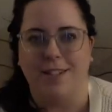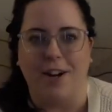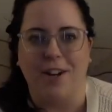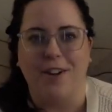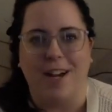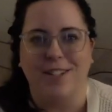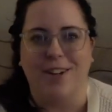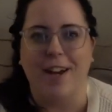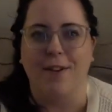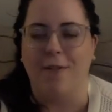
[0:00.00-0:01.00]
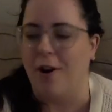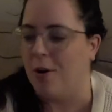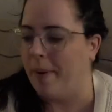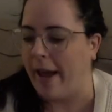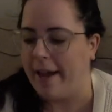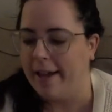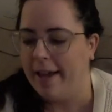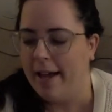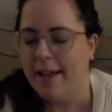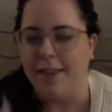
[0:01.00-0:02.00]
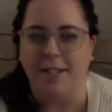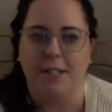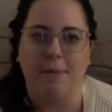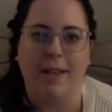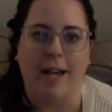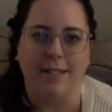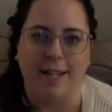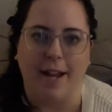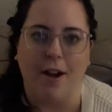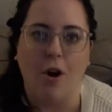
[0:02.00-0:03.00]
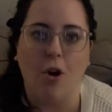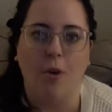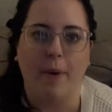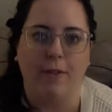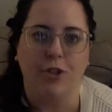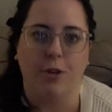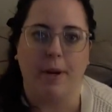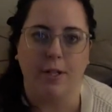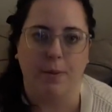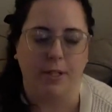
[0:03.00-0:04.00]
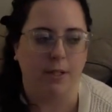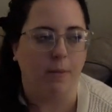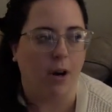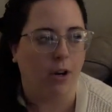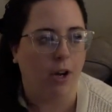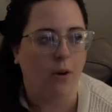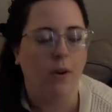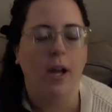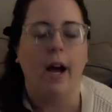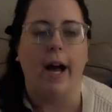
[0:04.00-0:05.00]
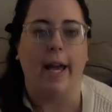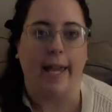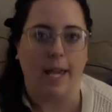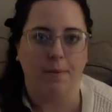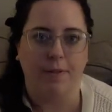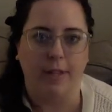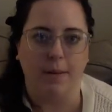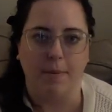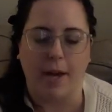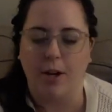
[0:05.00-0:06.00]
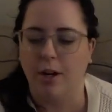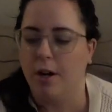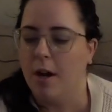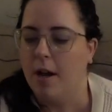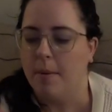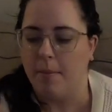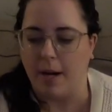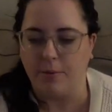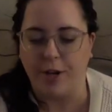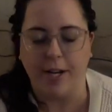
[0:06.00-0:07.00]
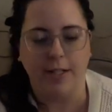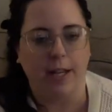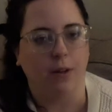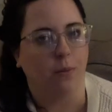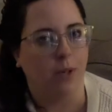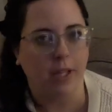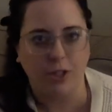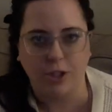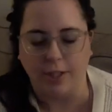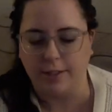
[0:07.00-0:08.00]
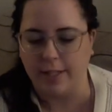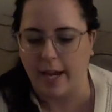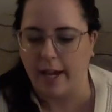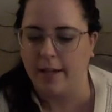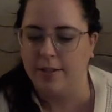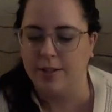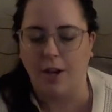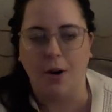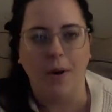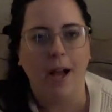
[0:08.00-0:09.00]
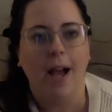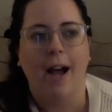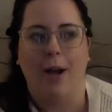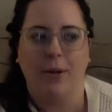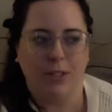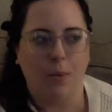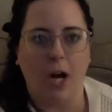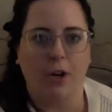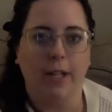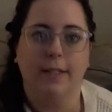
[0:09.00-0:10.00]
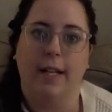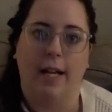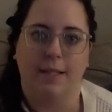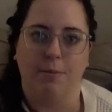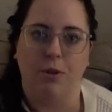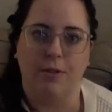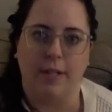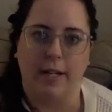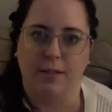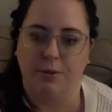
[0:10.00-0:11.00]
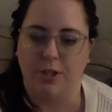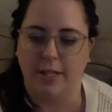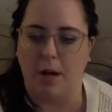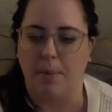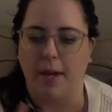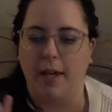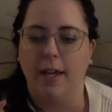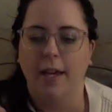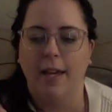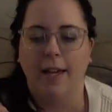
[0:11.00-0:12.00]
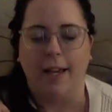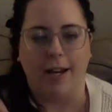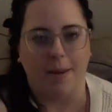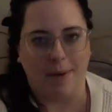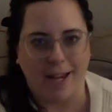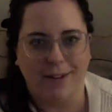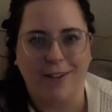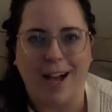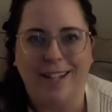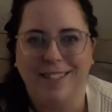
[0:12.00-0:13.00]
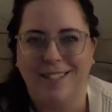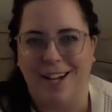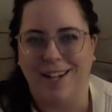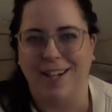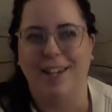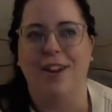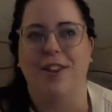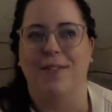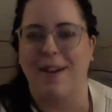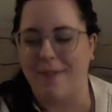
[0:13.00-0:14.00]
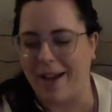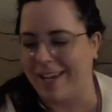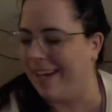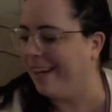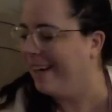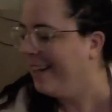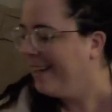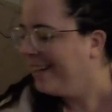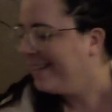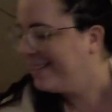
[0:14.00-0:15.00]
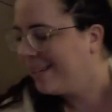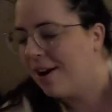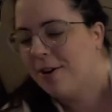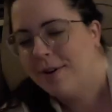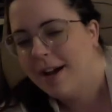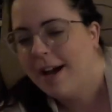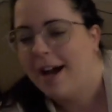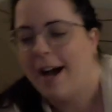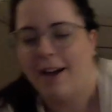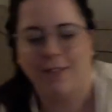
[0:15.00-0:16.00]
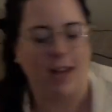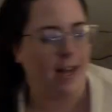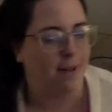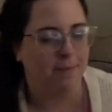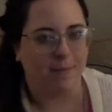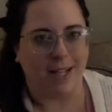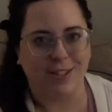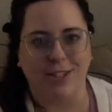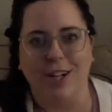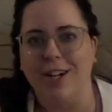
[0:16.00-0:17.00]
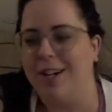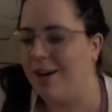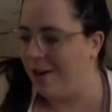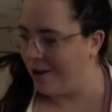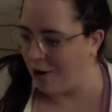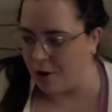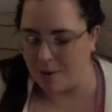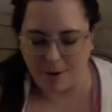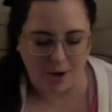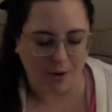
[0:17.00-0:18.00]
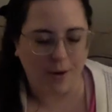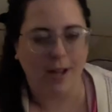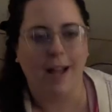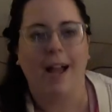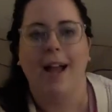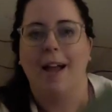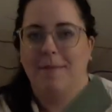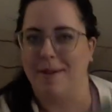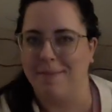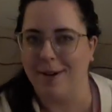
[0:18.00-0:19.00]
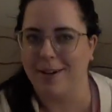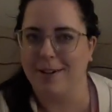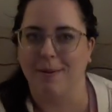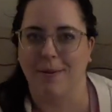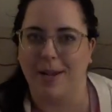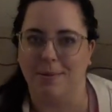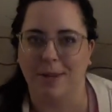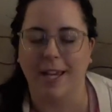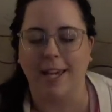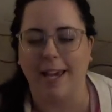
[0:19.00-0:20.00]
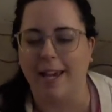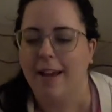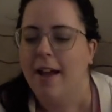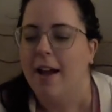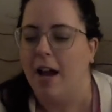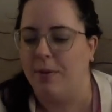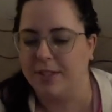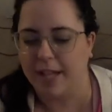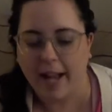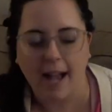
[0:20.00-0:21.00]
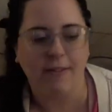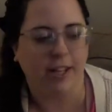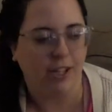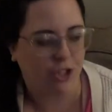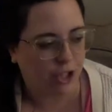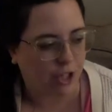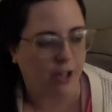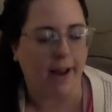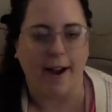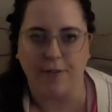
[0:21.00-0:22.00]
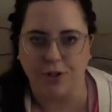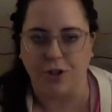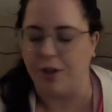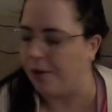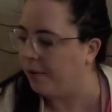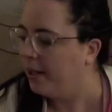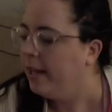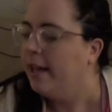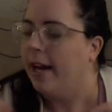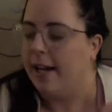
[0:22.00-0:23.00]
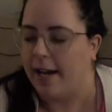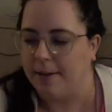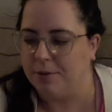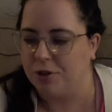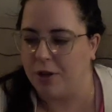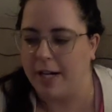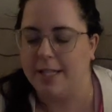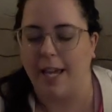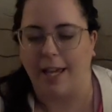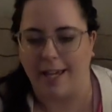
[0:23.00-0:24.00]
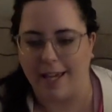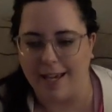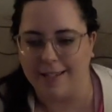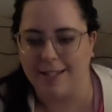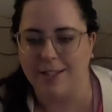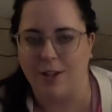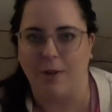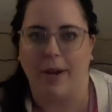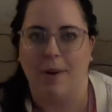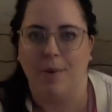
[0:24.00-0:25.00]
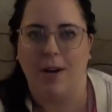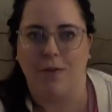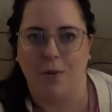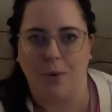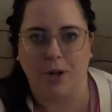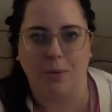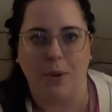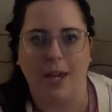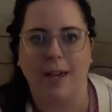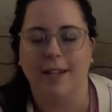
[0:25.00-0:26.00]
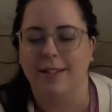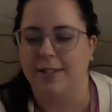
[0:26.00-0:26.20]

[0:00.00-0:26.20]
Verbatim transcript: Sorry, you guys are kind of far away. This is my last day at home. I have to go back to work tomorrow. I am feeling better, but I'm trying to take it really chill today. So I went to Walgreens and got some Mucinex, which is helping. And I might have gotten Dunkin' on the way back in. So I've got Buster, Hobo, my book, my weighted blanket, and we're just gonna have like a chill afternoon. I'm just trying to take it easy so that way I'm ready for the work week.